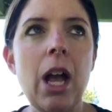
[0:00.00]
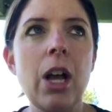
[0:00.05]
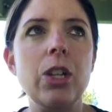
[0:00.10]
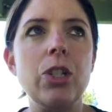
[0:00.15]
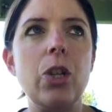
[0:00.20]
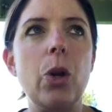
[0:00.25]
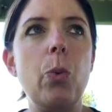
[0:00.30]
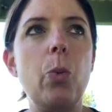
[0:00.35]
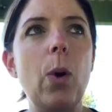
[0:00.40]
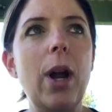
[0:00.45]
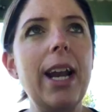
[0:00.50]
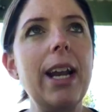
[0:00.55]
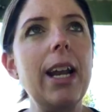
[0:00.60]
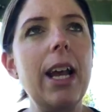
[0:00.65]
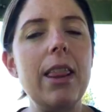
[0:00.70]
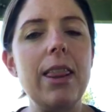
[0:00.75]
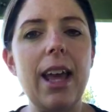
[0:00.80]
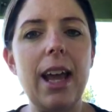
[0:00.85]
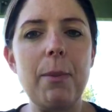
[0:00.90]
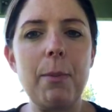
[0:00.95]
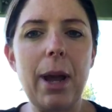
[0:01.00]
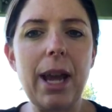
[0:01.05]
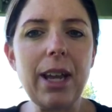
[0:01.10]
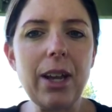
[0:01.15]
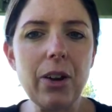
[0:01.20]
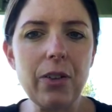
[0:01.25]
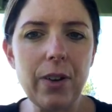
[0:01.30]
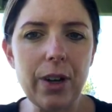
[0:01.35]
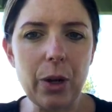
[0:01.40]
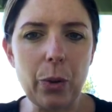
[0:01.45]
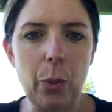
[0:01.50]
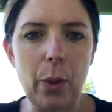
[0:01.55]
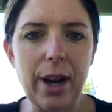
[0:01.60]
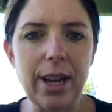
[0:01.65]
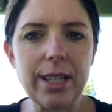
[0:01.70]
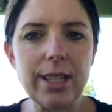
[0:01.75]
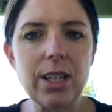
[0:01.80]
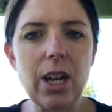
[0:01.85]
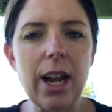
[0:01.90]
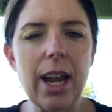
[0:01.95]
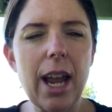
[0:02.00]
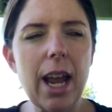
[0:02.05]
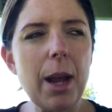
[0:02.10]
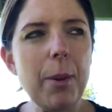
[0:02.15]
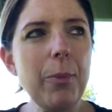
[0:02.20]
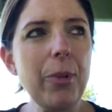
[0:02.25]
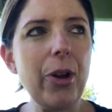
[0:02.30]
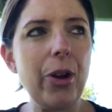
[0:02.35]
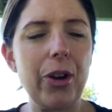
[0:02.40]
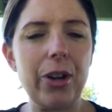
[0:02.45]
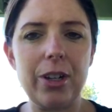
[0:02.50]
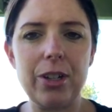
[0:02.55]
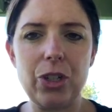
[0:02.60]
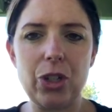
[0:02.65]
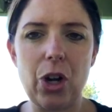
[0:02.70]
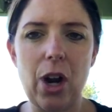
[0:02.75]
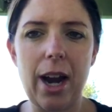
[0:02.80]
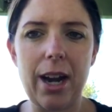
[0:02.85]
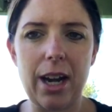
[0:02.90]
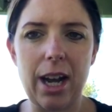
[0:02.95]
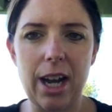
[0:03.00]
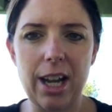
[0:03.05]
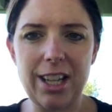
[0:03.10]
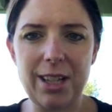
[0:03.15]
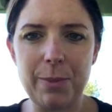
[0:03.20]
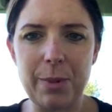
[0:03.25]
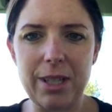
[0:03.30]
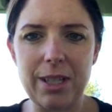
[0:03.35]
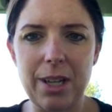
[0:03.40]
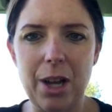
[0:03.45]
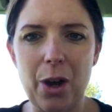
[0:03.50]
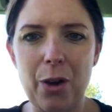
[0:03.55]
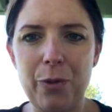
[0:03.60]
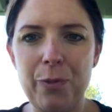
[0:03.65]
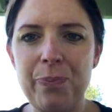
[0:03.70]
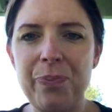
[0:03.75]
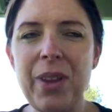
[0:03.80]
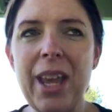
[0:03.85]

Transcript: So when they make a request, I am going to try and ask myself,